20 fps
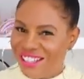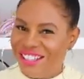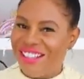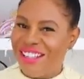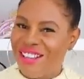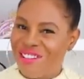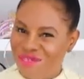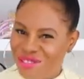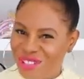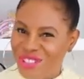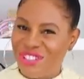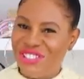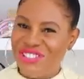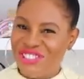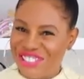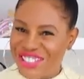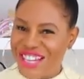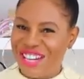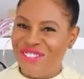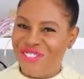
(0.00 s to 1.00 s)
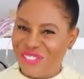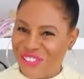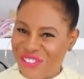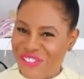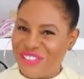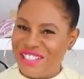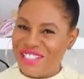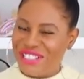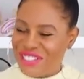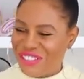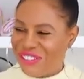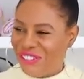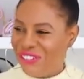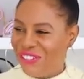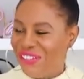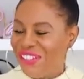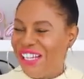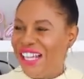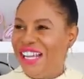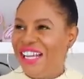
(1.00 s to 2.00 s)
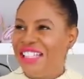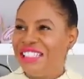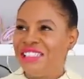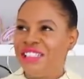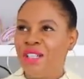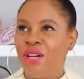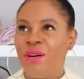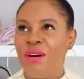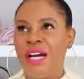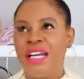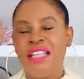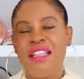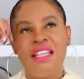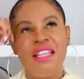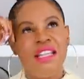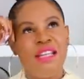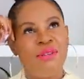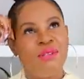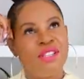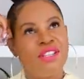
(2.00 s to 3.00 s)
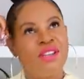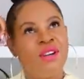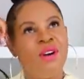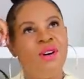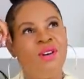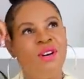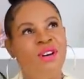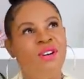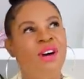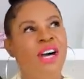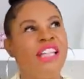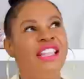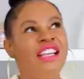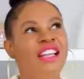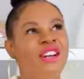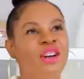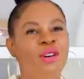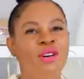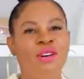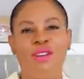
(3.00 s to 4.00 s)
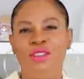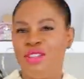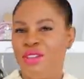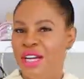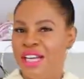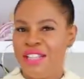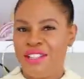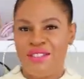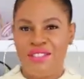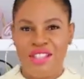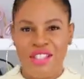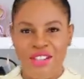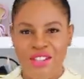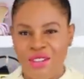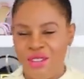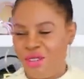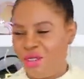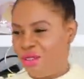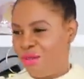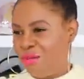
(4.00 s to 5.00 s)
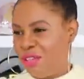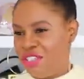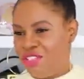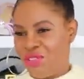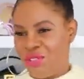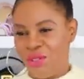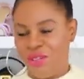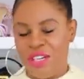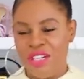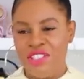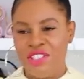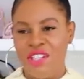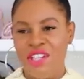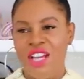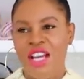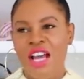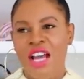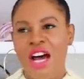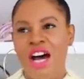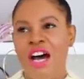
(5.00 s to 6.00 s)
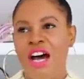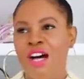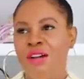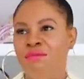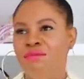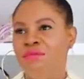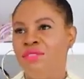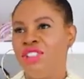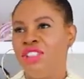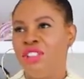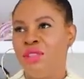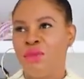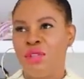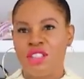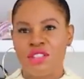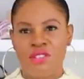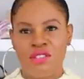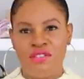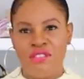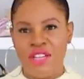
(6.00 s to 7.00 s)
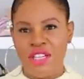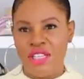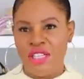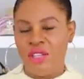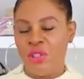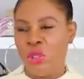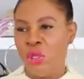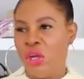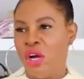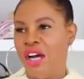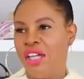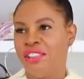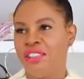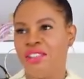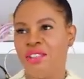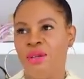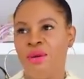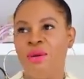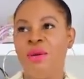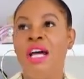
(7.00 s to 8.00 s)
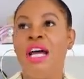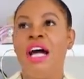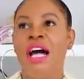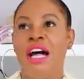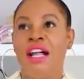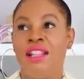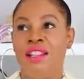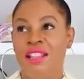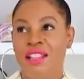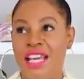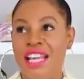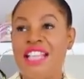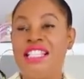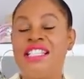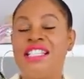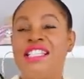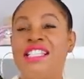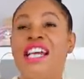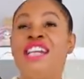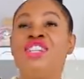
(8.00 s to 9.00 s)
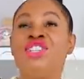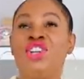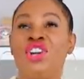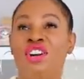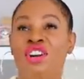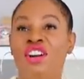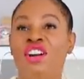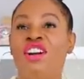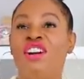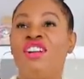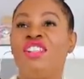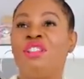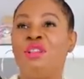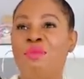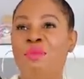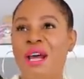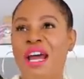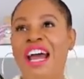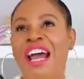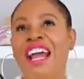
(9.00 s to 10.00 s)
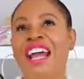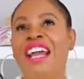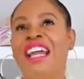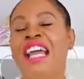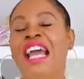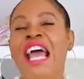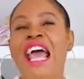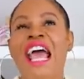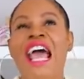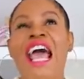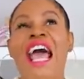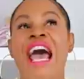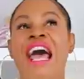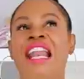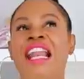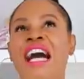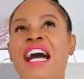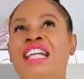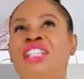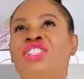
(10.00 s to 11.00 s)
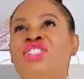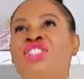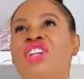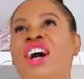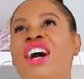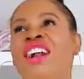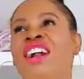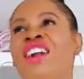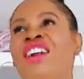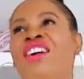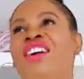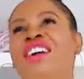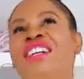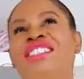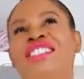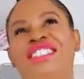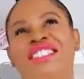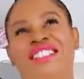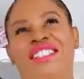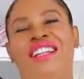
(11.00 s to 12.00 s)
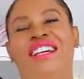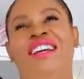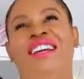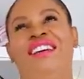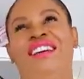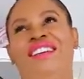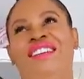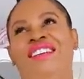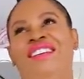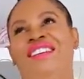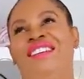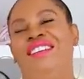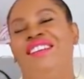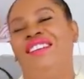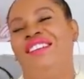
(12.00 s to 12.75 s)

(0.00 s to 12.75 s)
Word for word: The influencers get influenced too. So I think it was Coco. I think Coco, you guys have seen Coco in my stories. Um, she works with Fendi a lot. So they sent her the bag and I saw it on her. I was just like,